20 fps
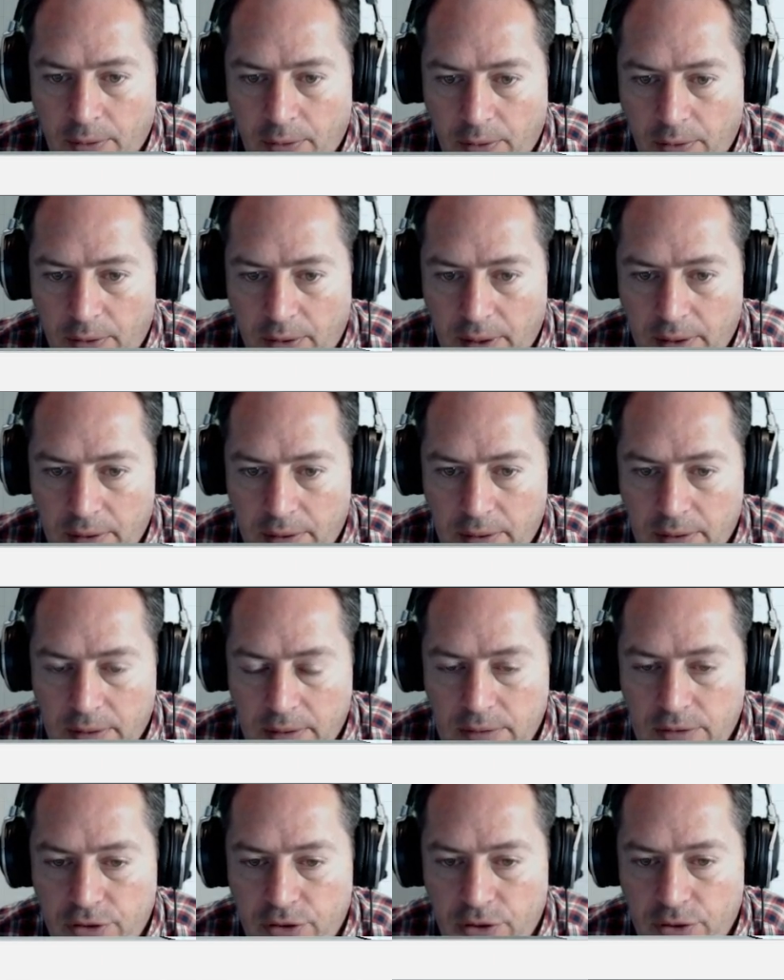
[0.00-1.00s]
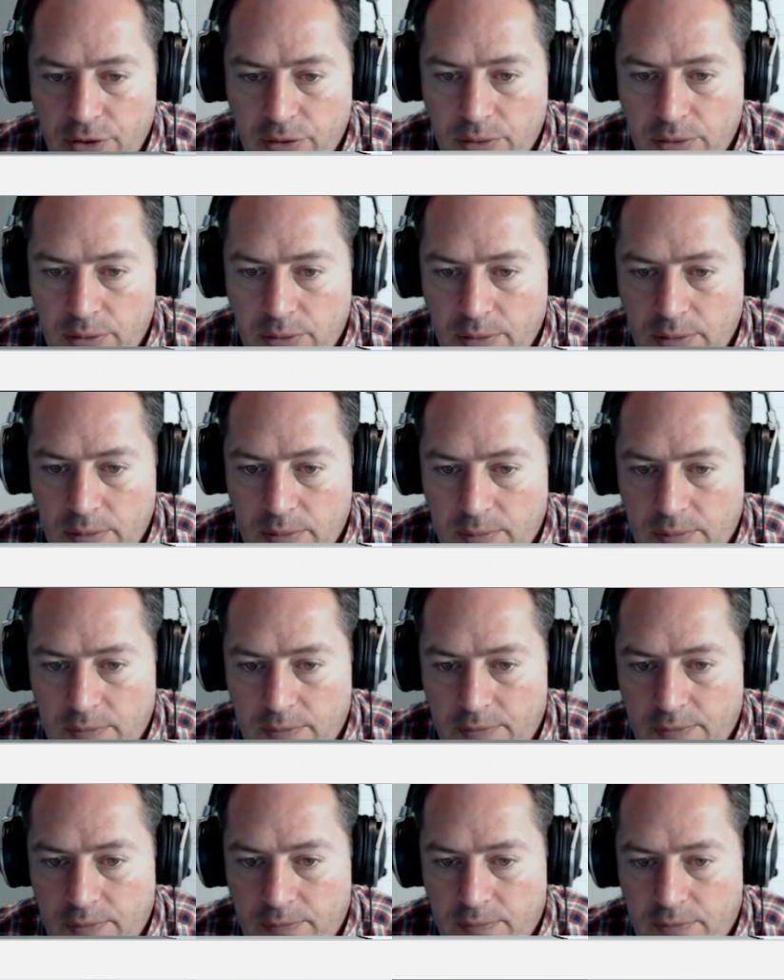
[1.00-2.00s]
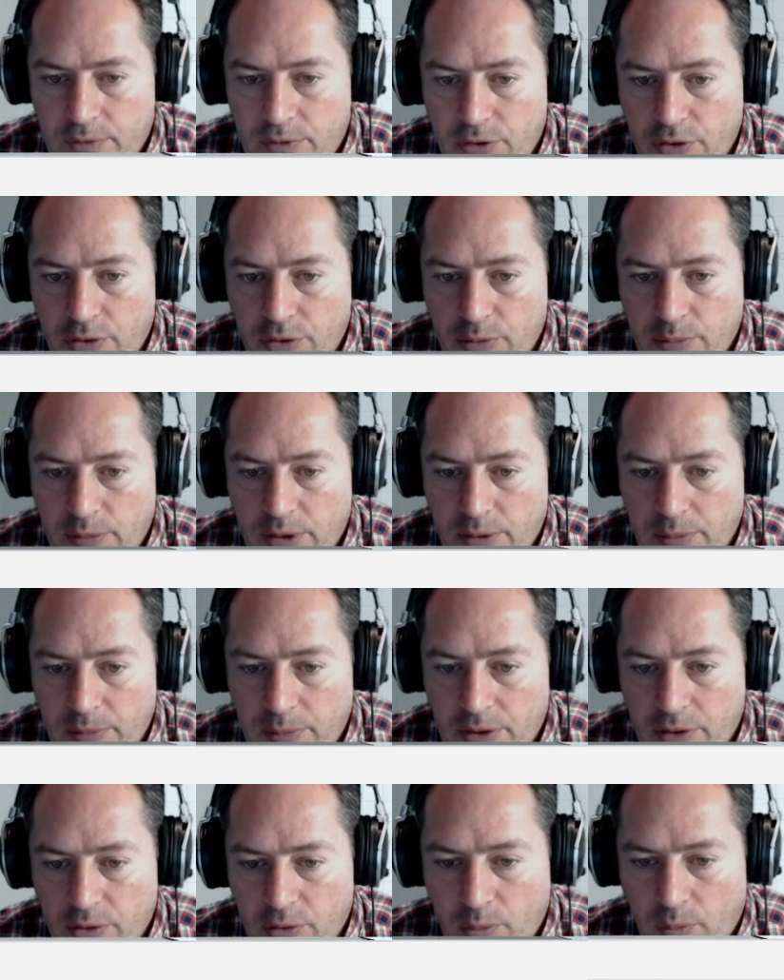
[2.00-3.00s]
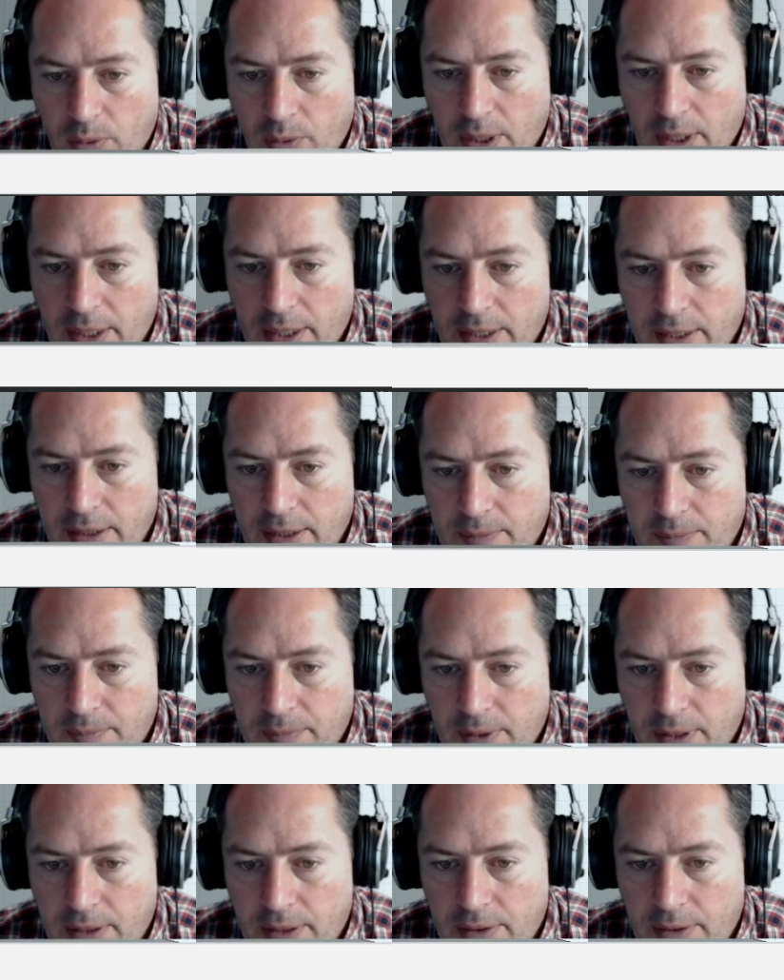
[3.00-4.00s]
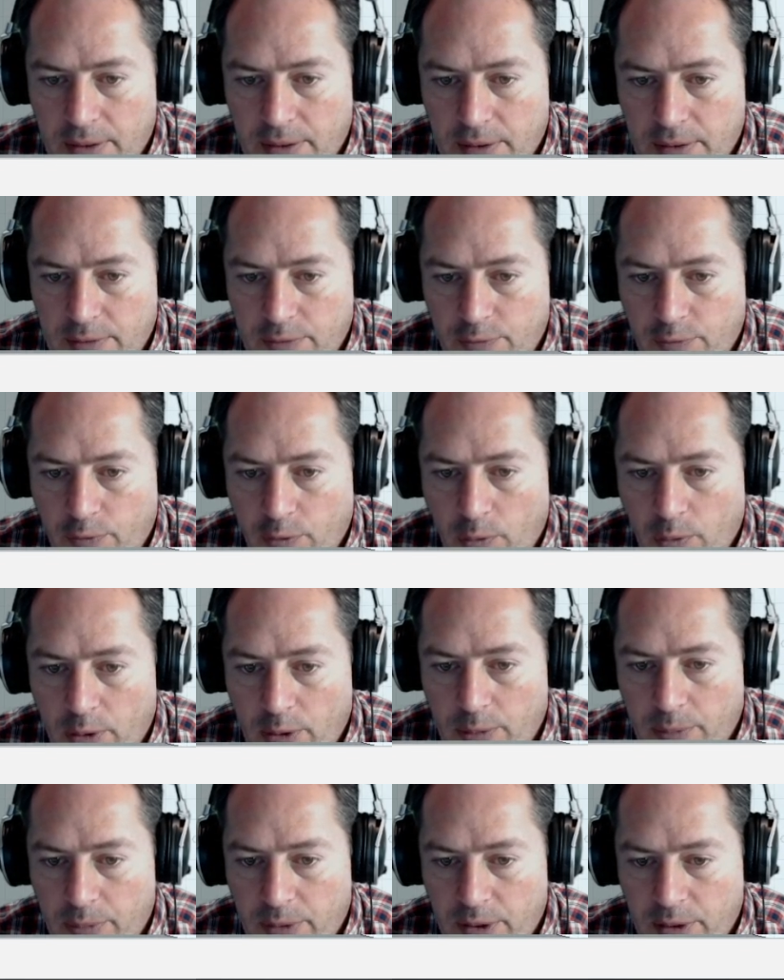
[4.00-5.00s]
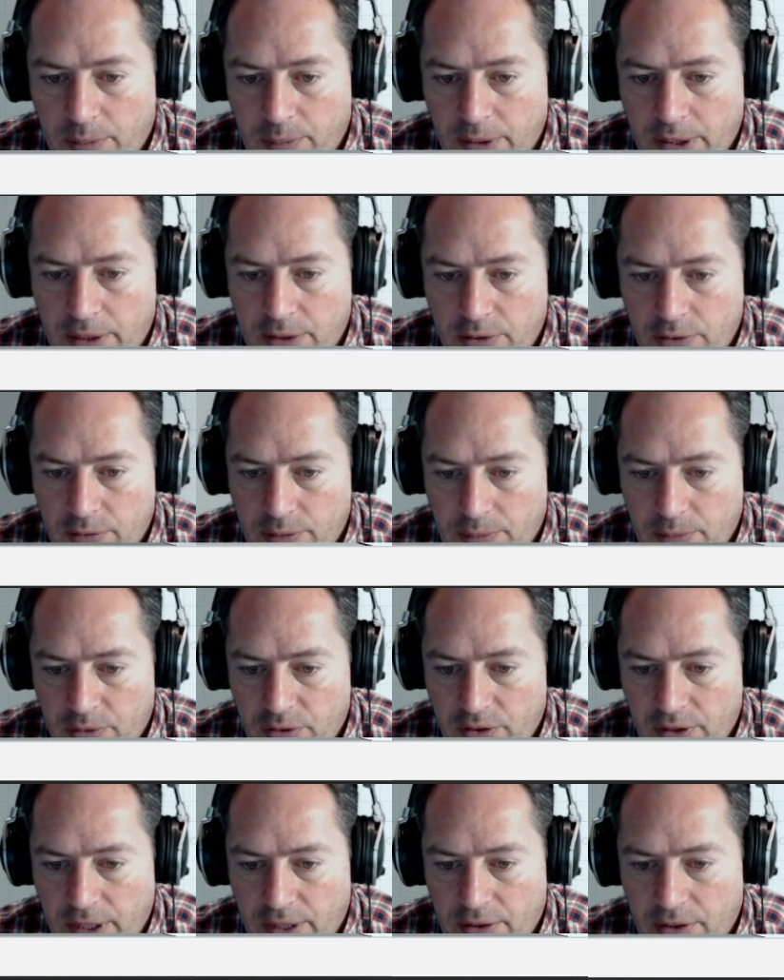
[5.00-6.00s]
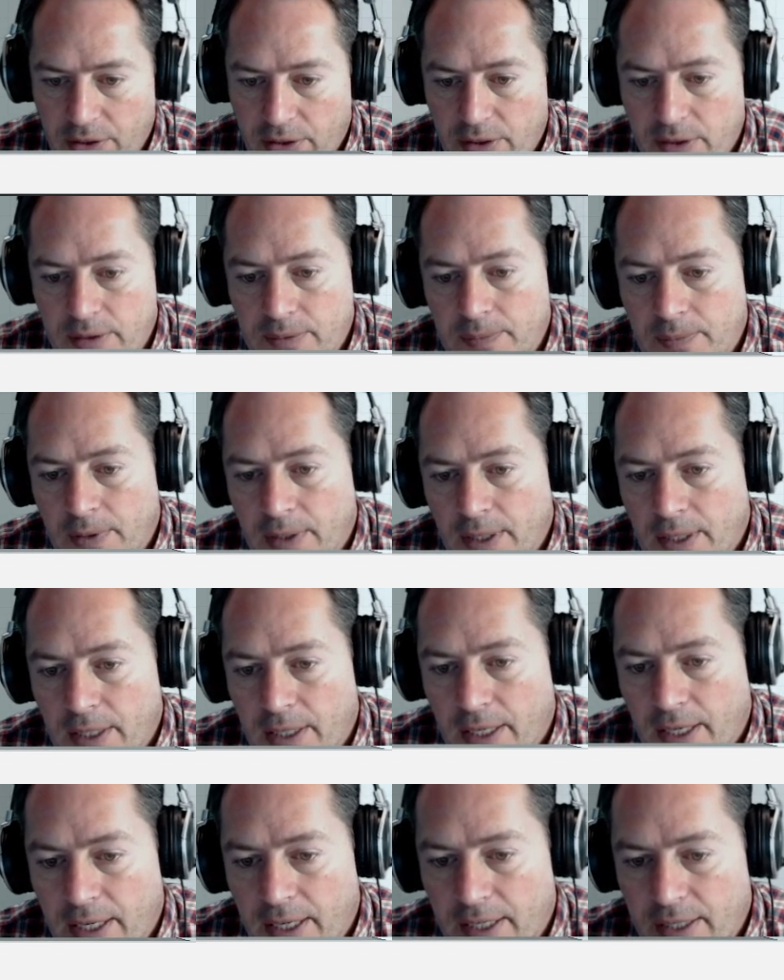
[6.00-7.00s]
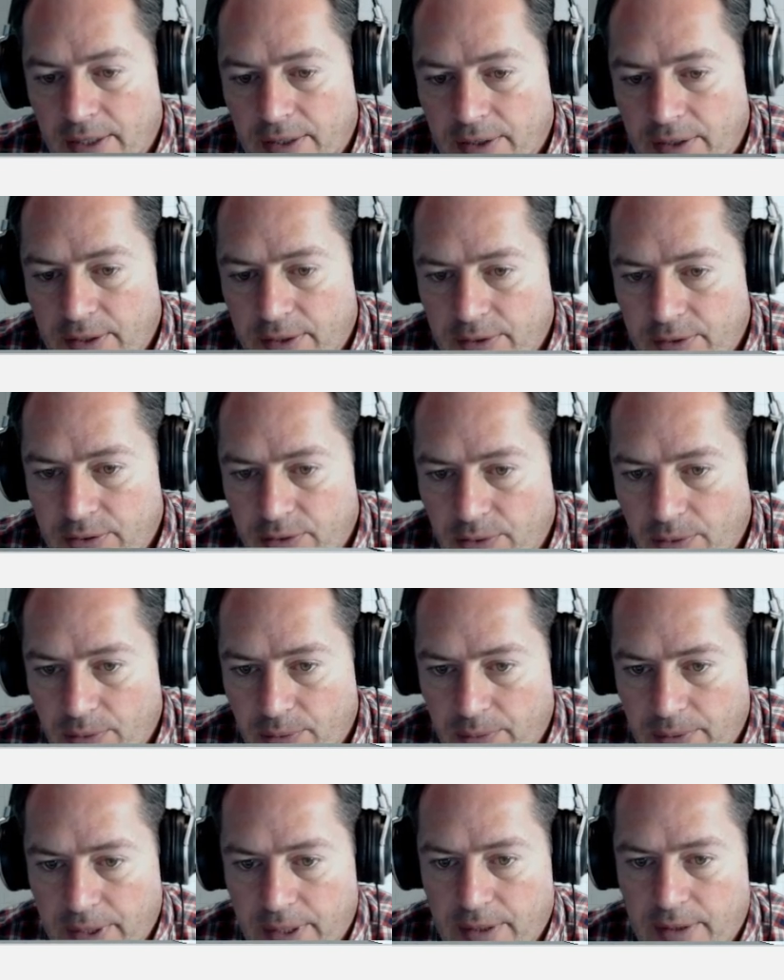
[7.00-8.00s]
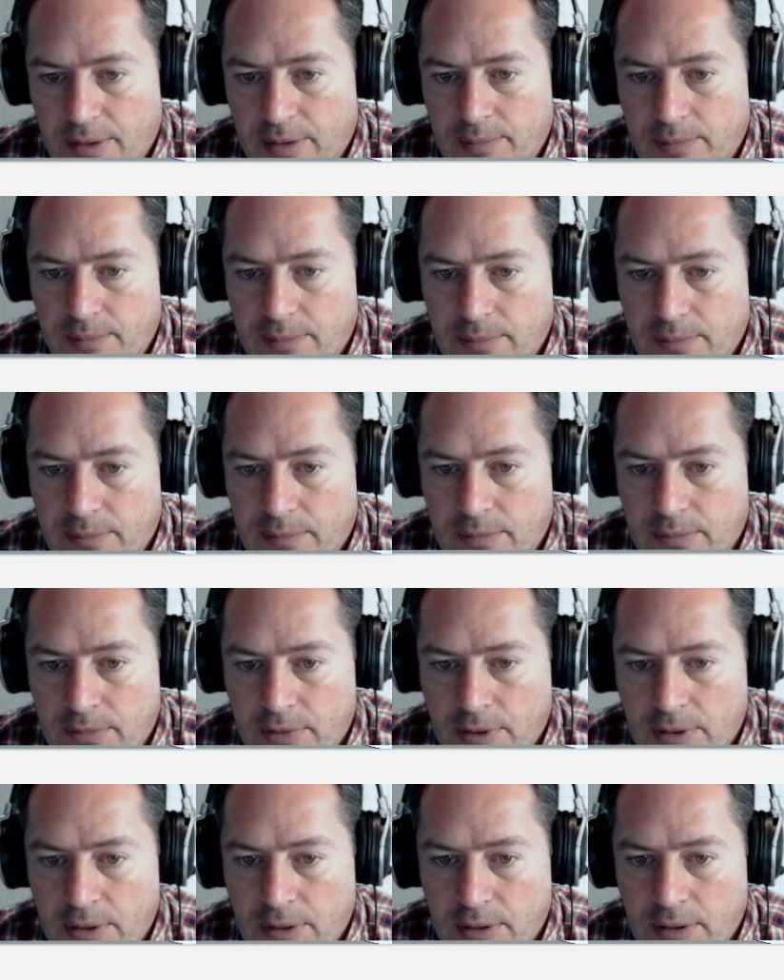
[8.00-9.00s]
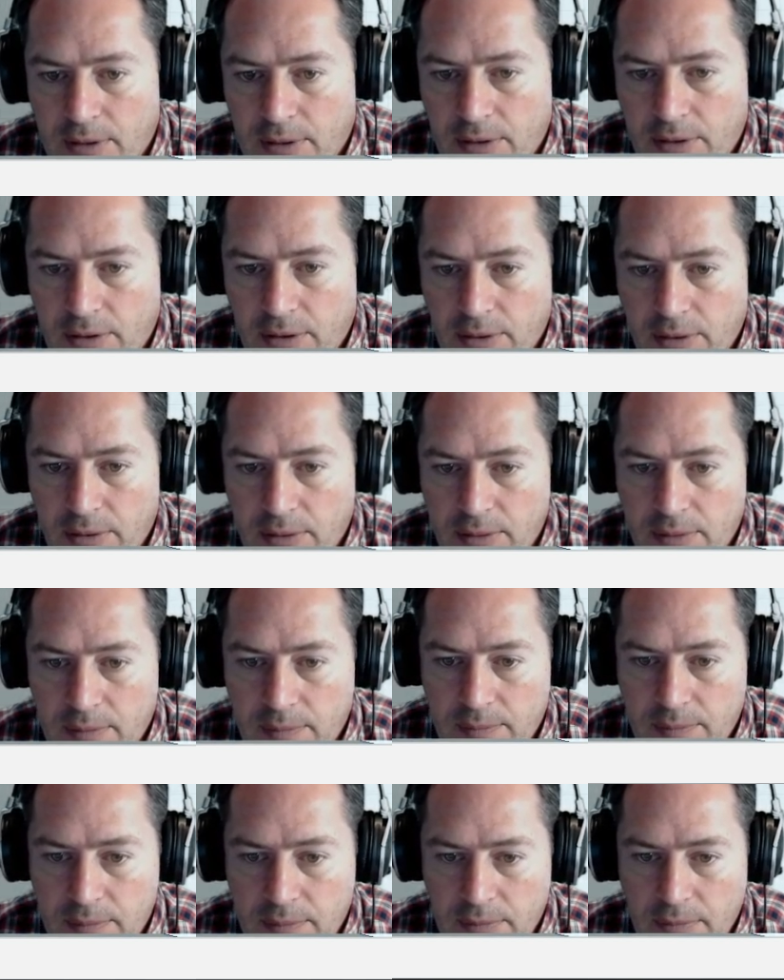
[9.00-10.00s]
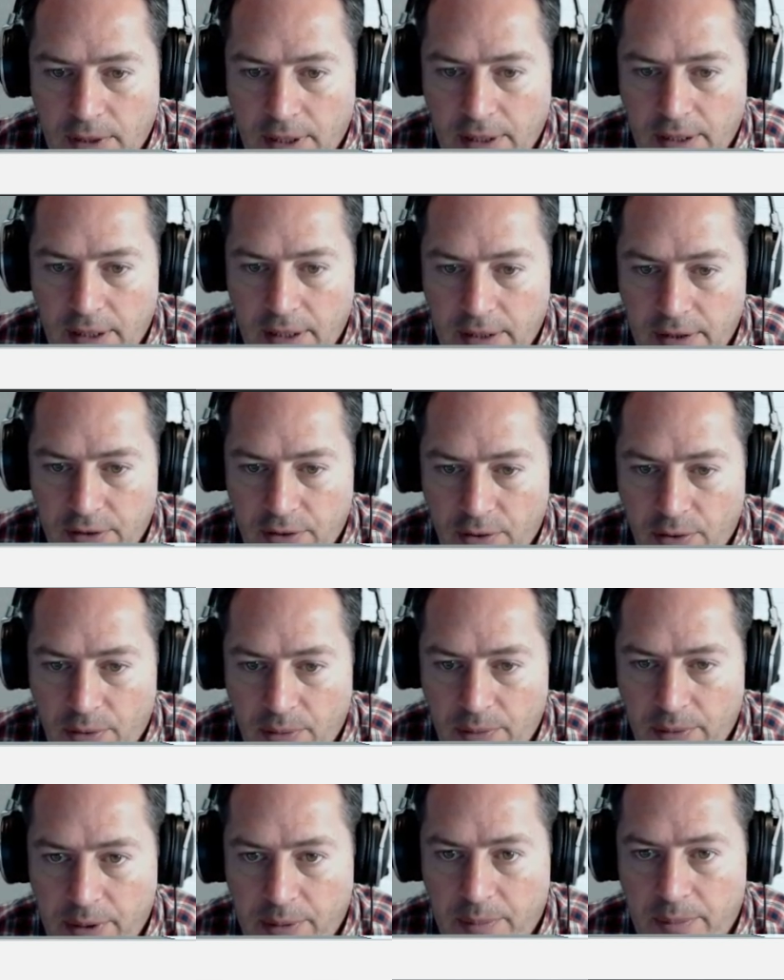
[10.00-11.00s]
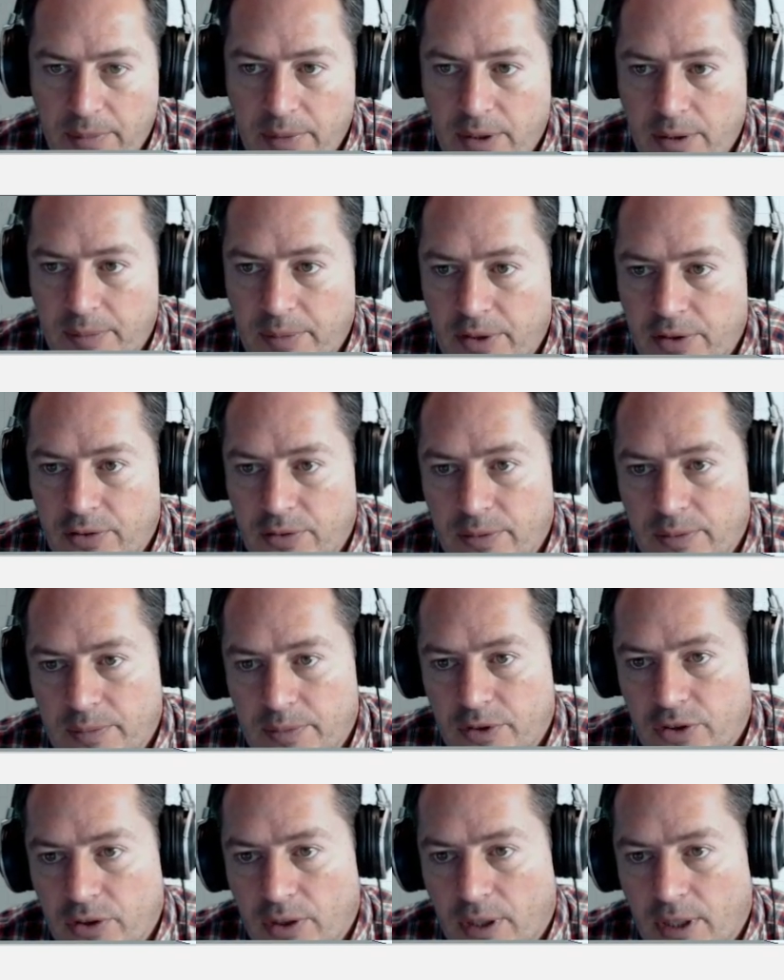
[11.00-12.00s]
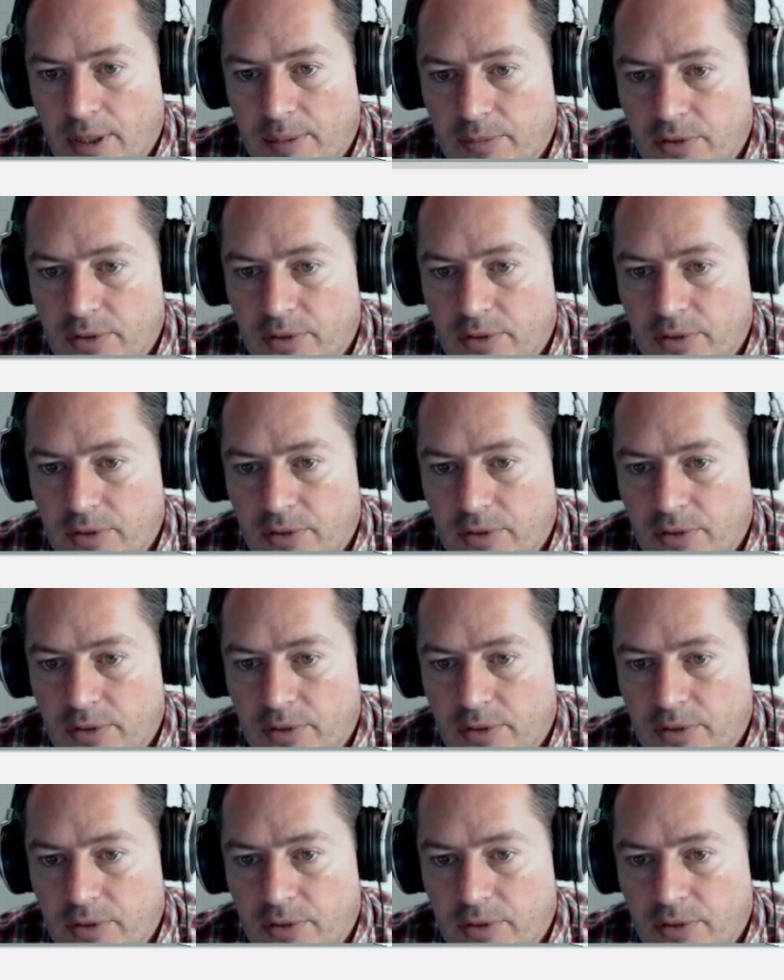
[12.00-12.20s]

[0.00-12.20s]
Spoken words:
They're 2 millimeters wide, and they're 4 millimeters from center, and there's 3 of them. So I think it's 3 millimeters from the top.